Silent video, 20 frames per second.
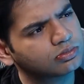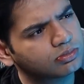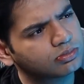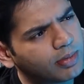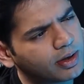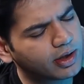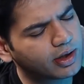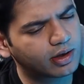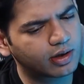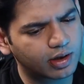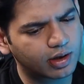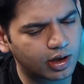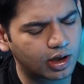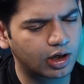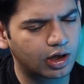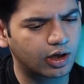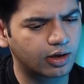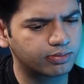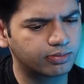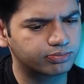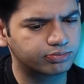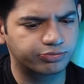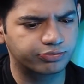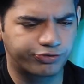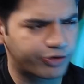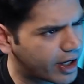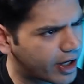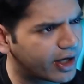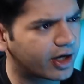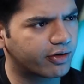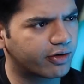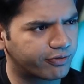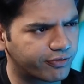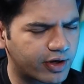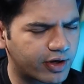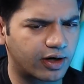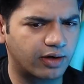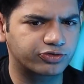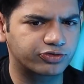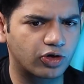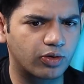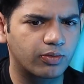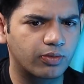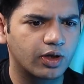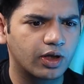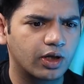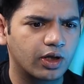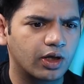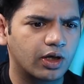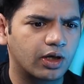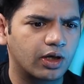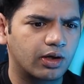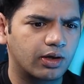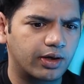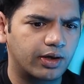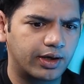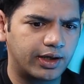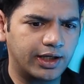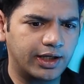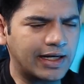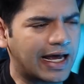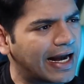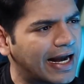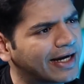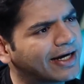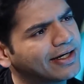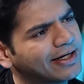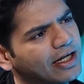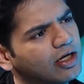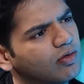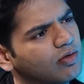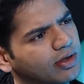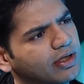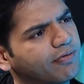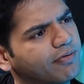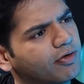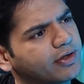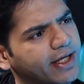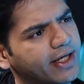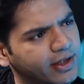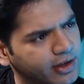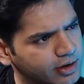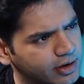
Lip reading: But fair enough. So, in Alcatel, you were there for 10